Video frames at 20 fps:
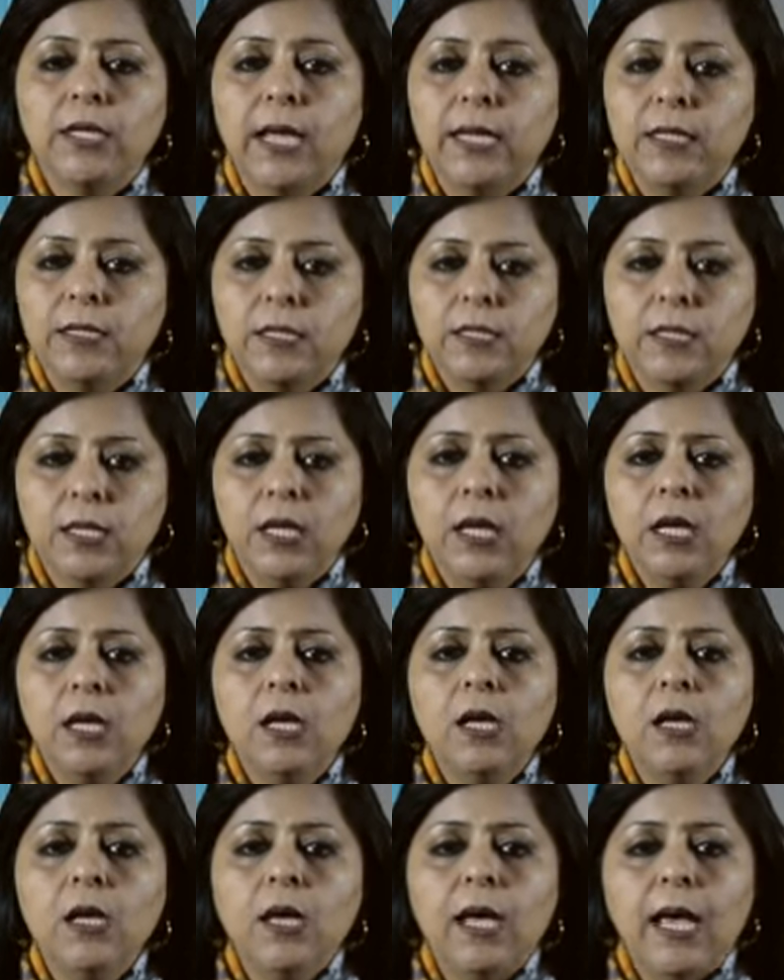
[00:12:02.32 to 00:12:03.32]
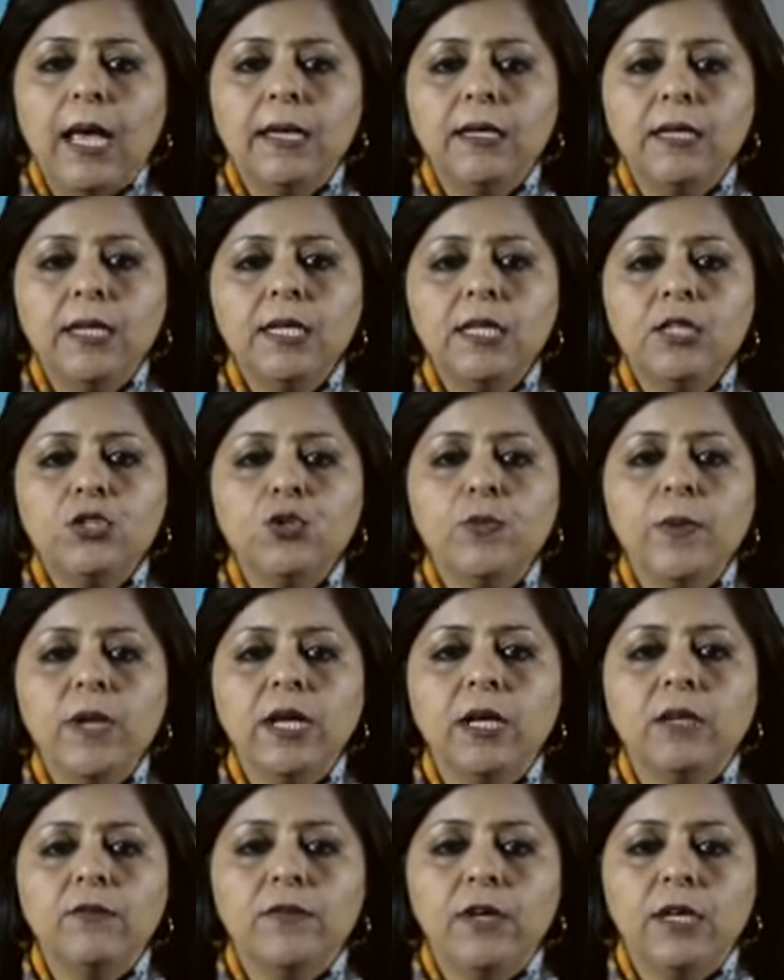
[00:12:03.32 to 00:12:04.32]
entity and needed to be
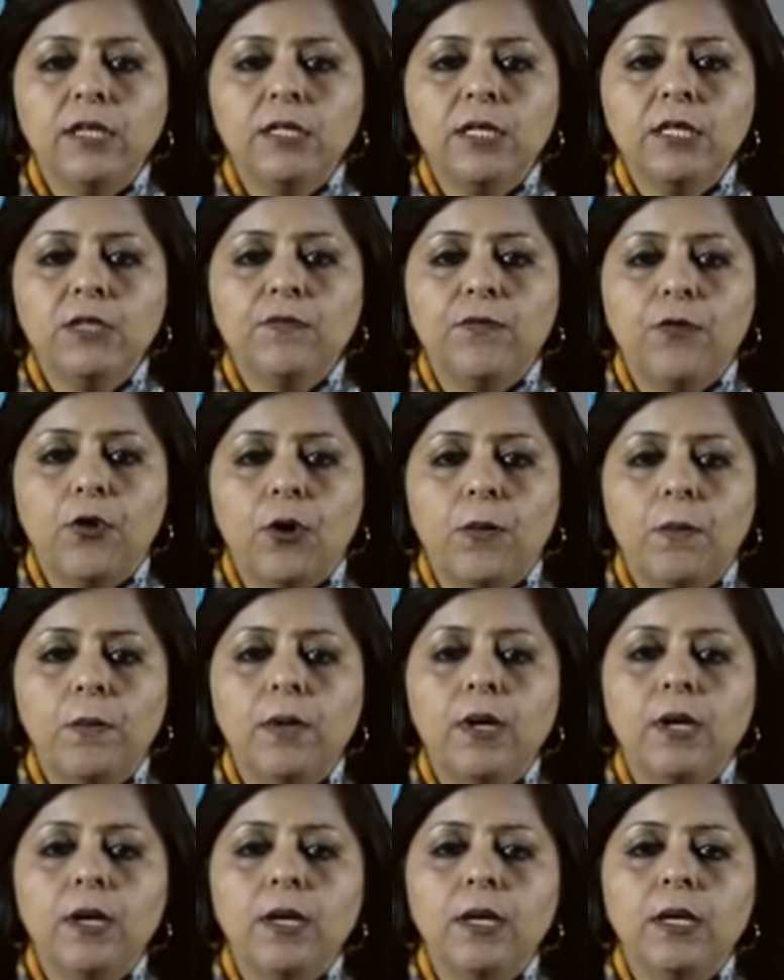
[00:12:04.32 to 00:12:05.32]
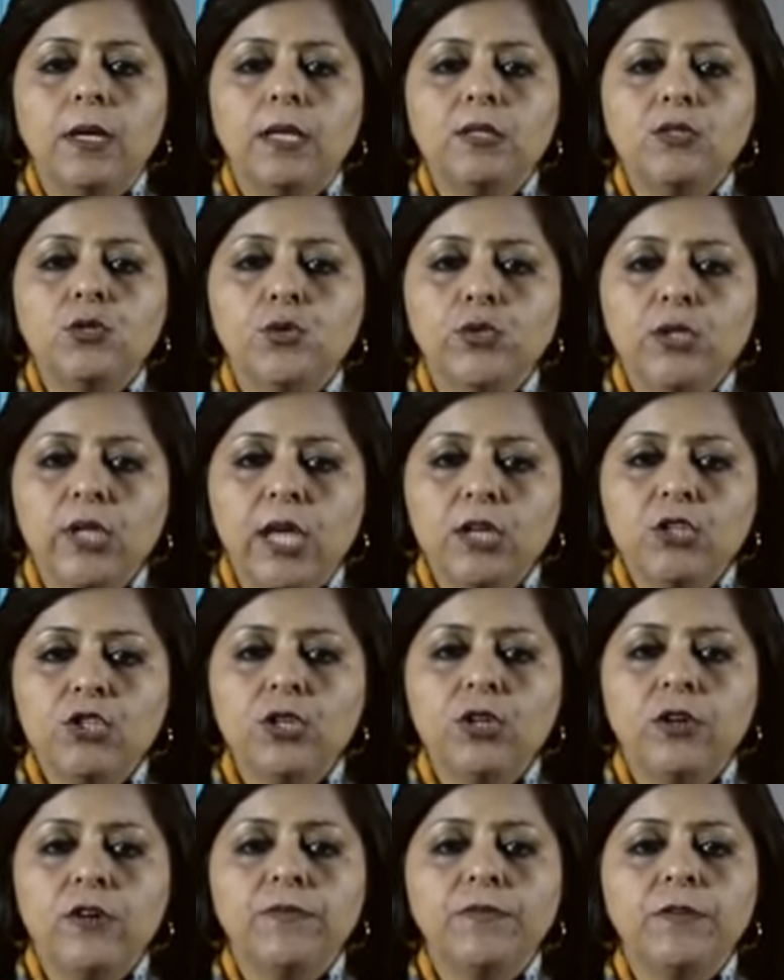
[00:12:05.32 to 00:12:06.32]
converted from an
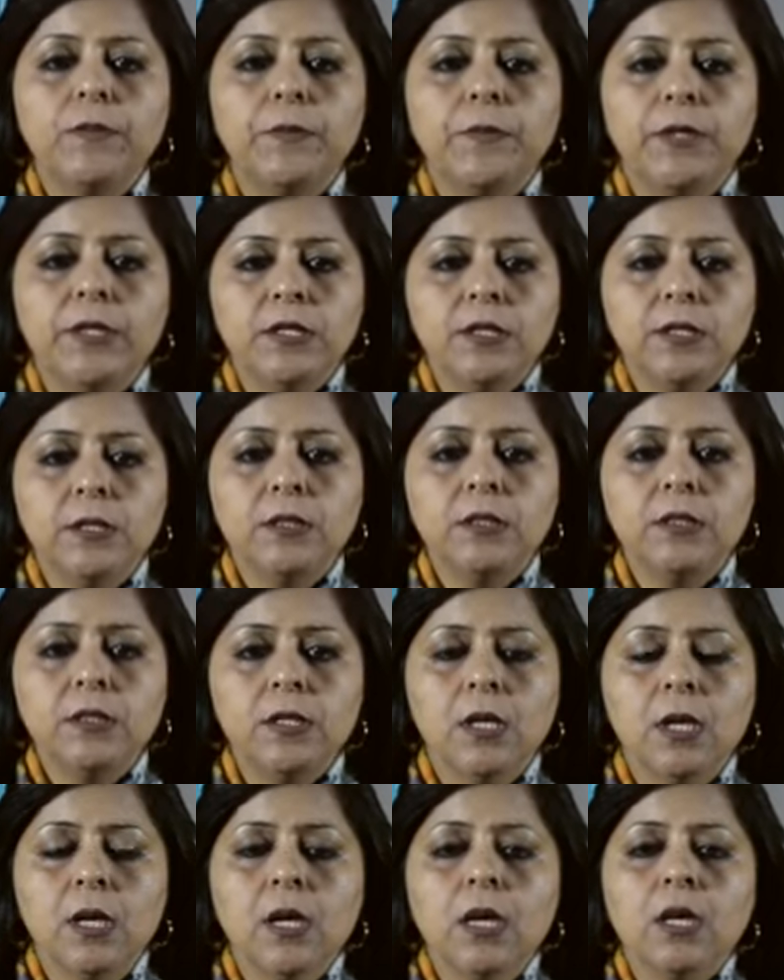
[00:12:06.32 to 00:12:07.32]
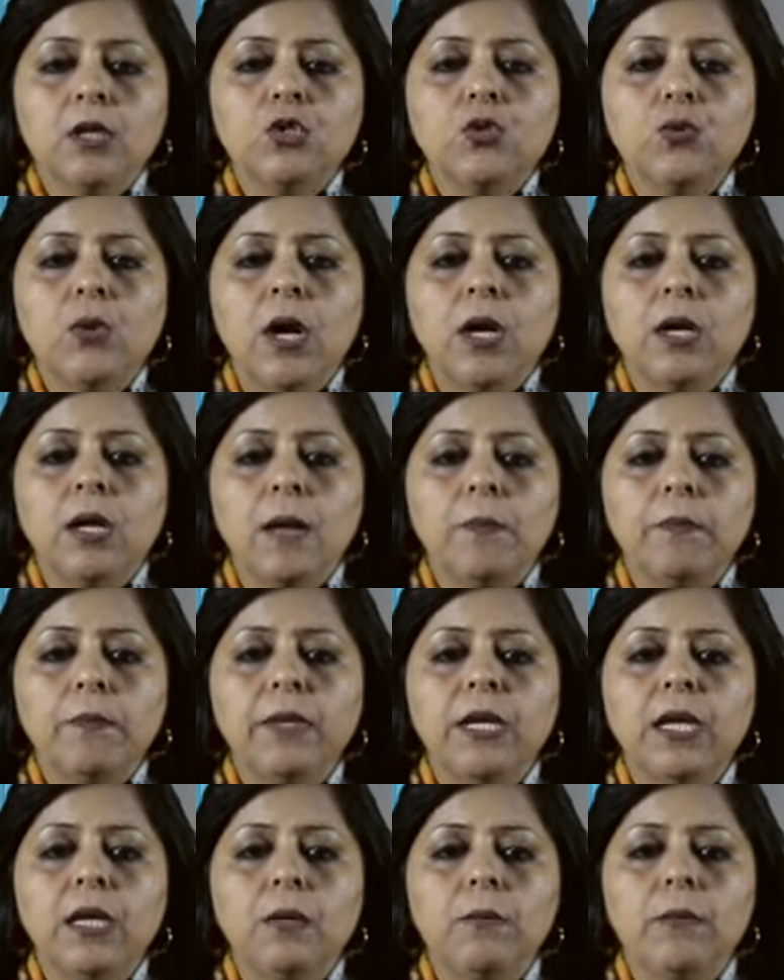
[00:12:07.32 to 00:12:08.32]
association of the persons to a
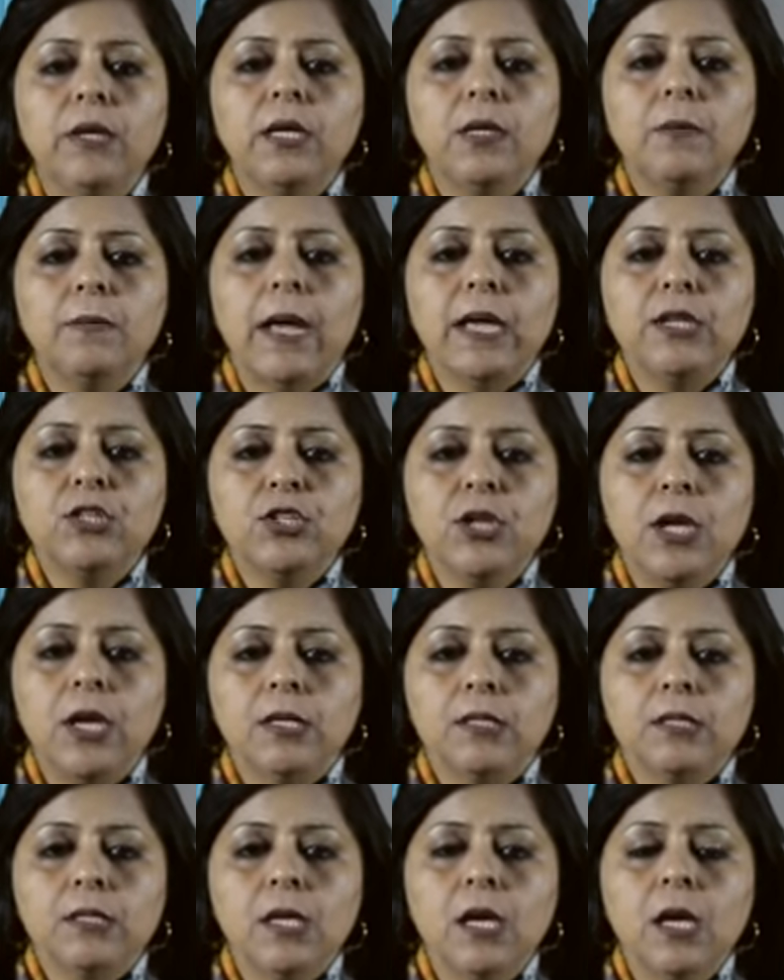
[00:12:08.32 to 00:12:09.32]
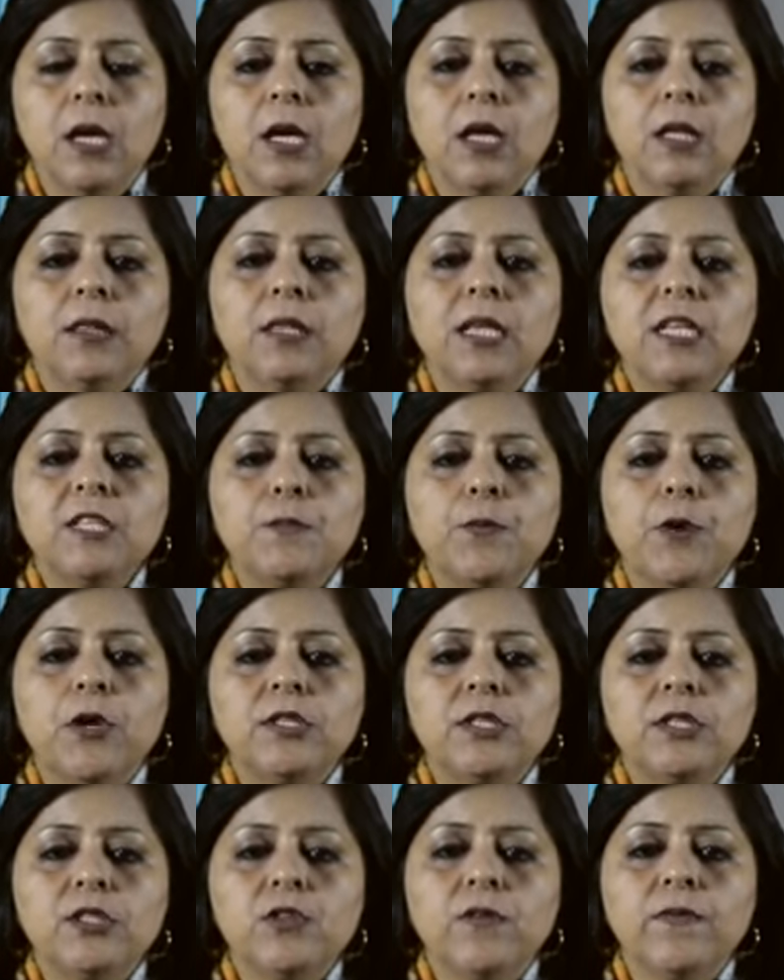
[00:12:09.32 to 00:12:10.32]
company limited by shares. This
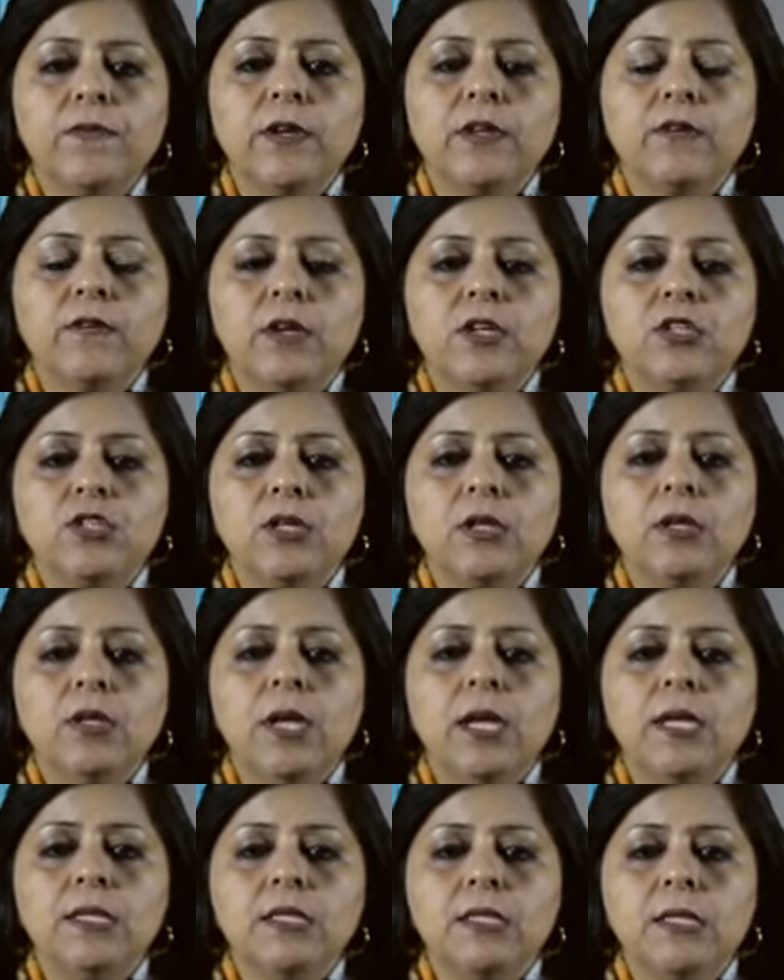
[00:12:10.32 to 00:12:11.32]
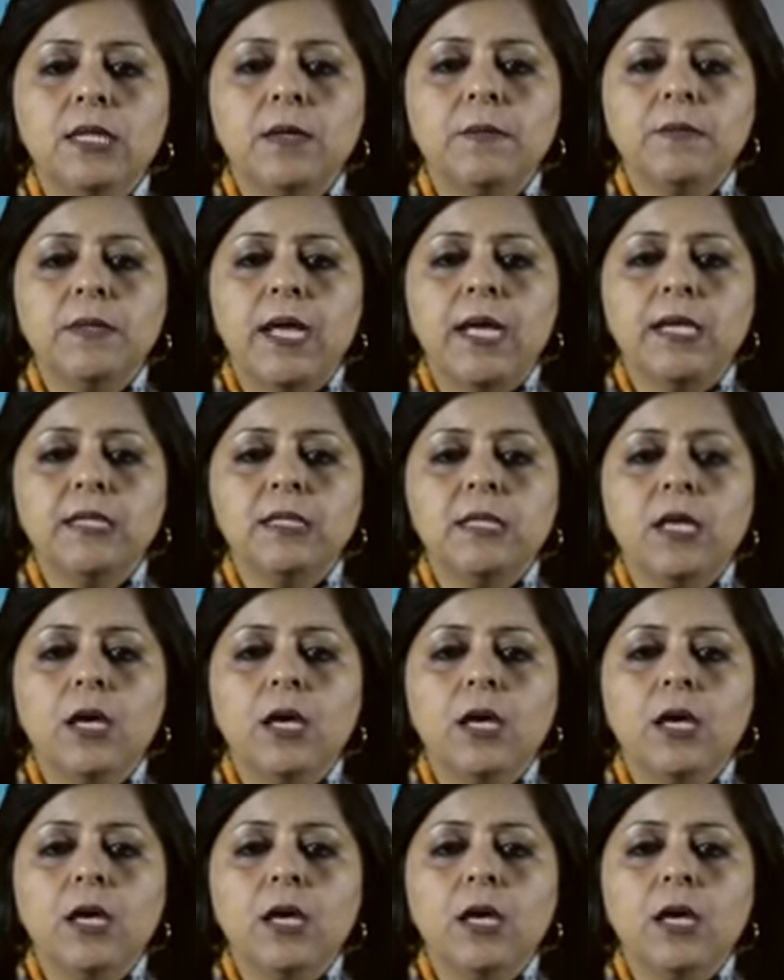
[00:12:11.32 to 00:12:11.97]
process of conversion is termed as